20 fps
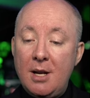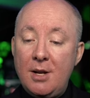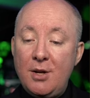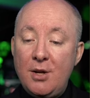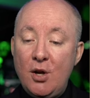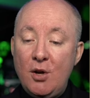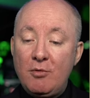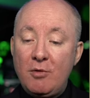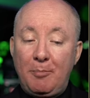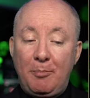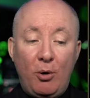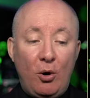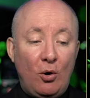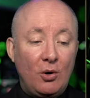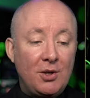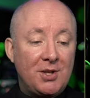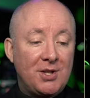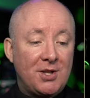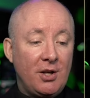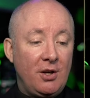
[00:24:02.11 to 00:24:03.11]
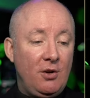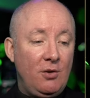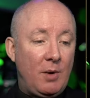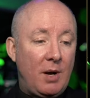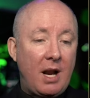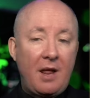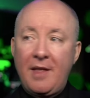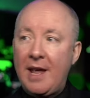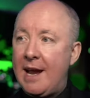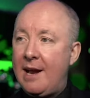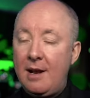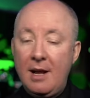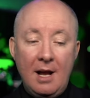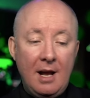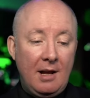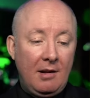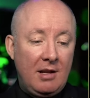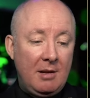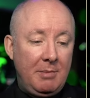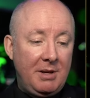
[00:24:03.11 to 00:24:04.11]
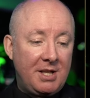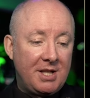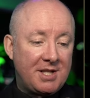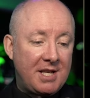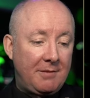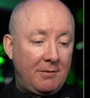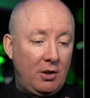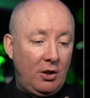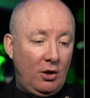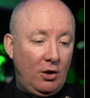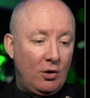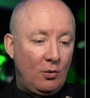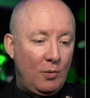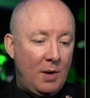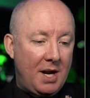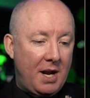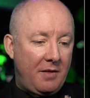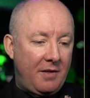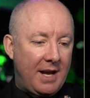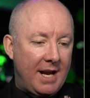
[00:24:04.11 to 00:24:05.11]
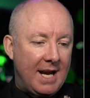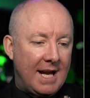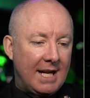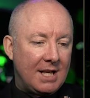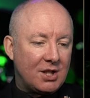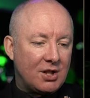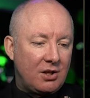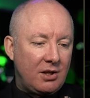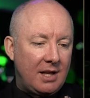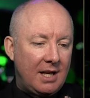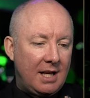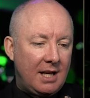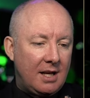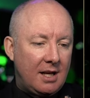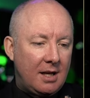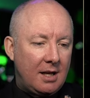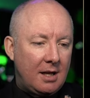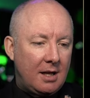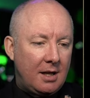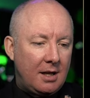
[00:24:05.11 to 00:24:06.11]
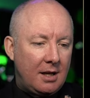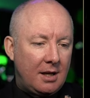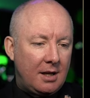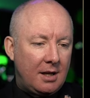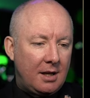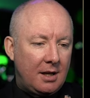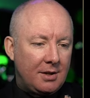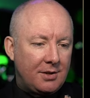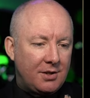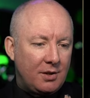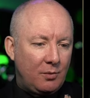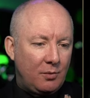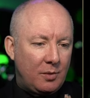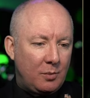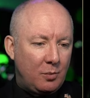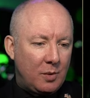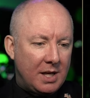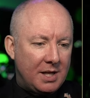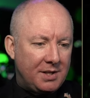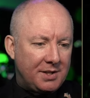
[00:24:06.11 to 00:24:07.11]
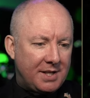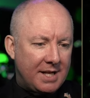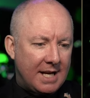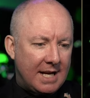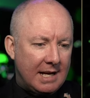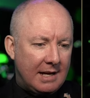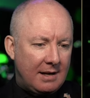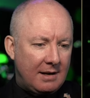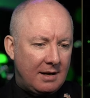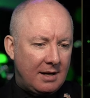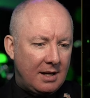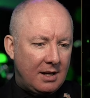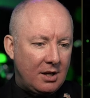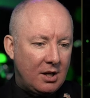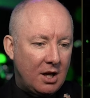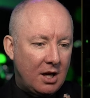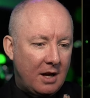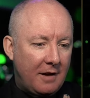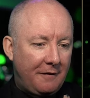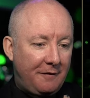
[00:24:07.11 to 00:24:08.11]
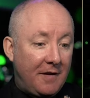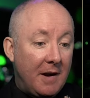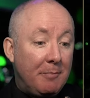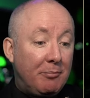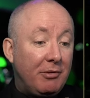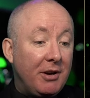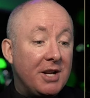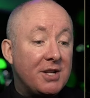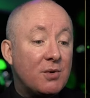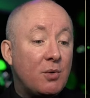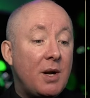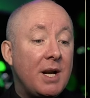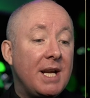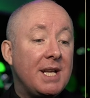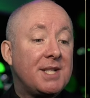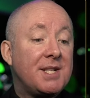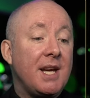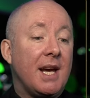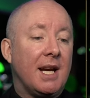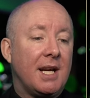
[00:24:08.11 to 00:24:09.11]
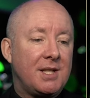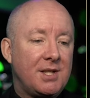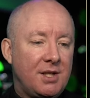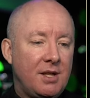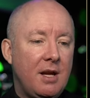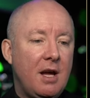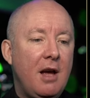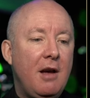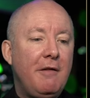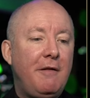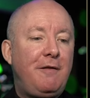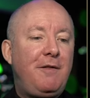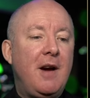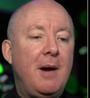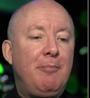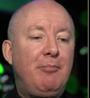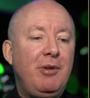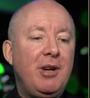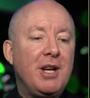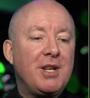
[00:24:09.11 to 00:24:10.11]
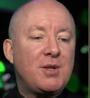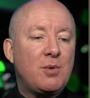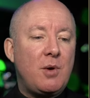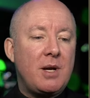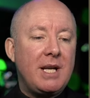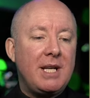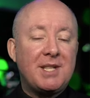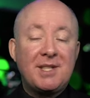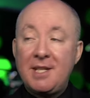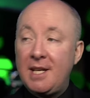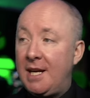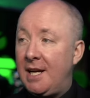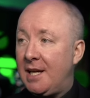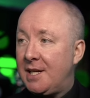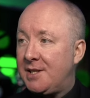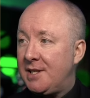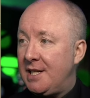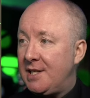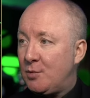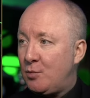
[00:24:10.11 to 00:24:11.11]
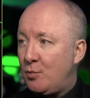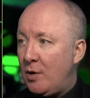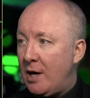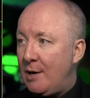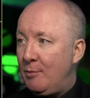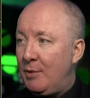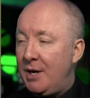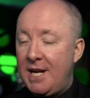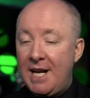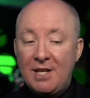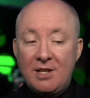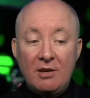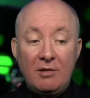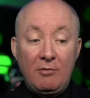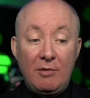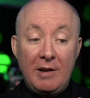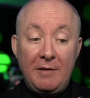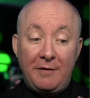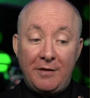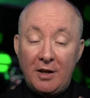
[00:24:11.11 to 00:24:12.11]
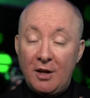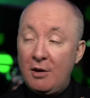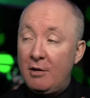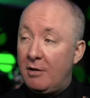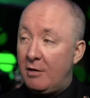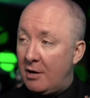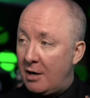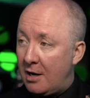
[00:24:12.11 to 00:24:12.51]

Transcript: new reports soon. When are they? Let me just have a look. When are they actually, when's their... February the 26th. February the 26th is when we need to review,